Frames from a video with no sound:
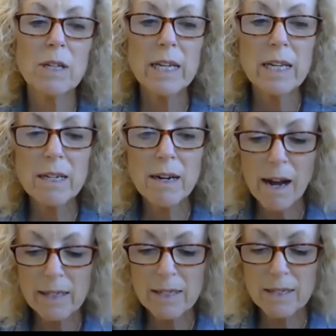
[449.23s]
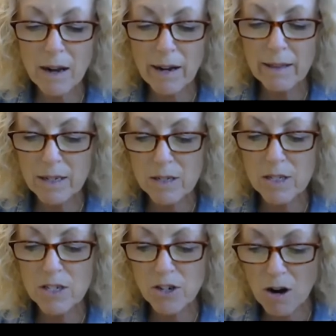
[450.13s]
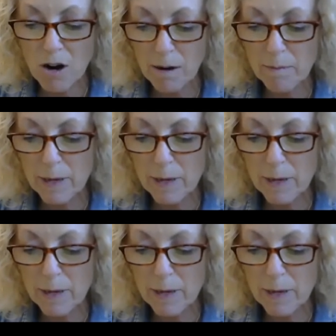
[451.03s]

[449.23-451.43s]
He and I designed this job